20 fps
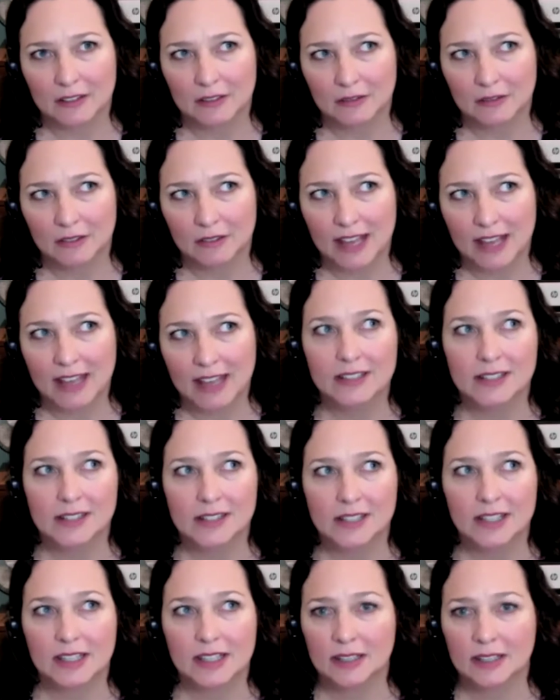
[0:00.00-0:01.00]
that
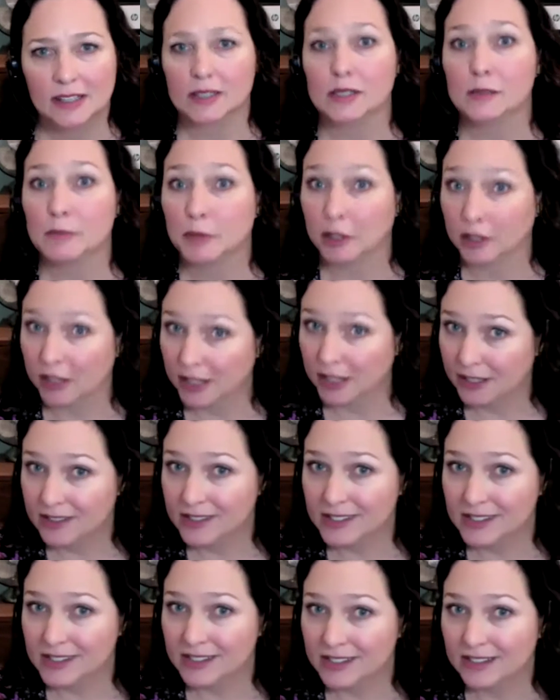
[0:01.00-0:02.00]
is the
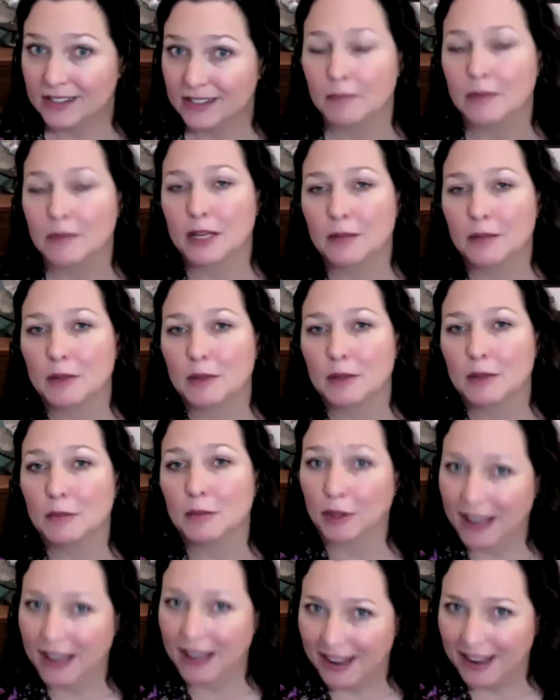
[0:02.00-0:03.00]
experience that many people
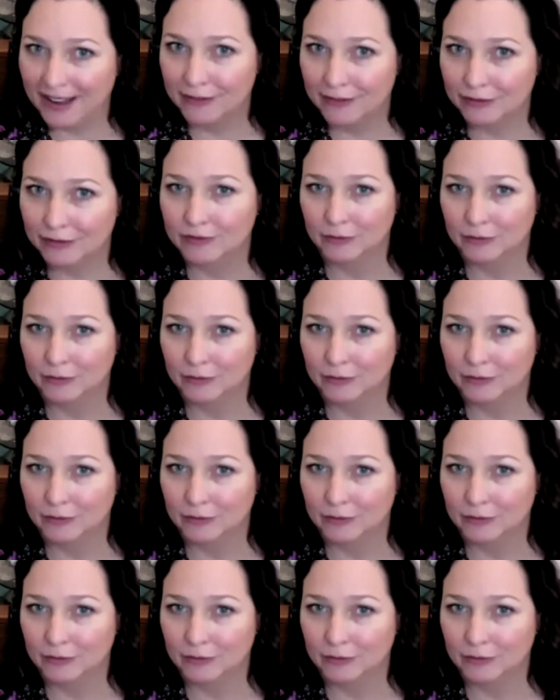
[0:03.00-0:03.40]
have,